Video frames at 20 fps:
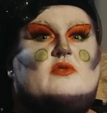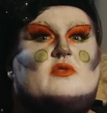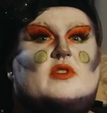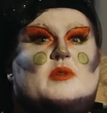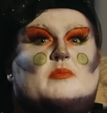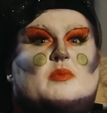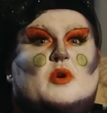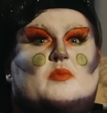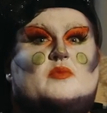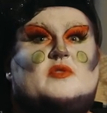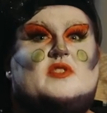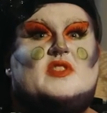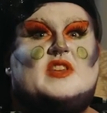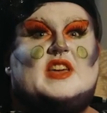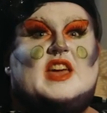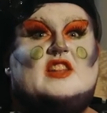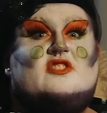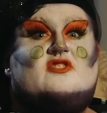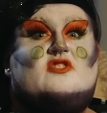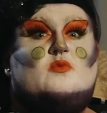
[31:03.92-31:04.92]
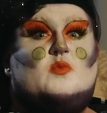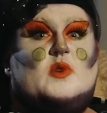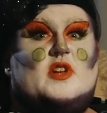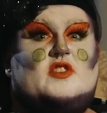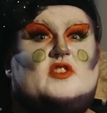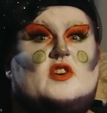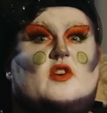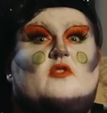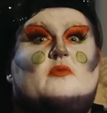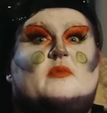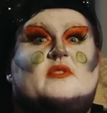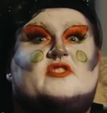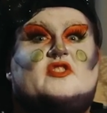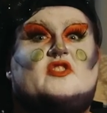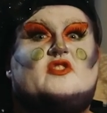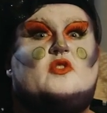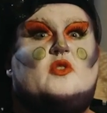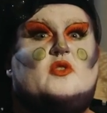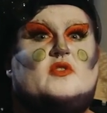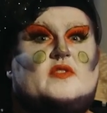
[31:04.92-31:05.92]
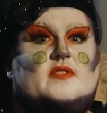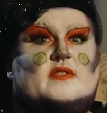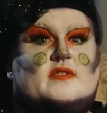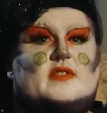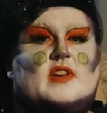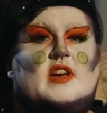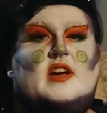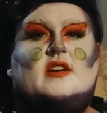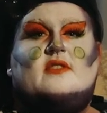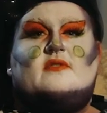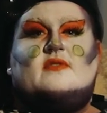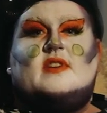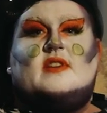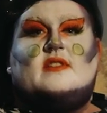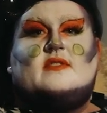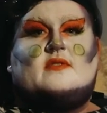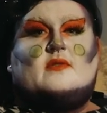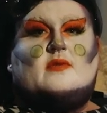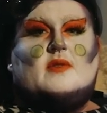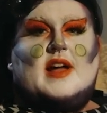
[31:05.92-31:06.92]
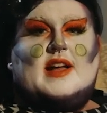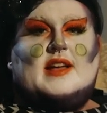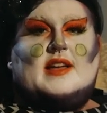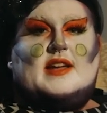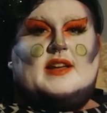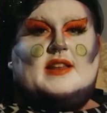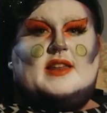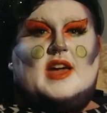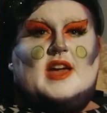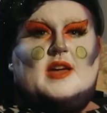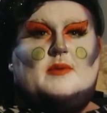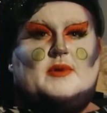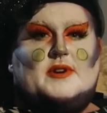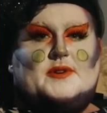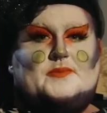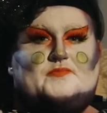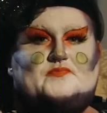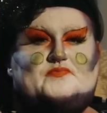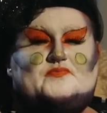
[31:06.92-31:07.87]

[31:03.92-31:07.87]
creep up to the kitchen window of Mr. Cousins, Fia's cranky neighbour.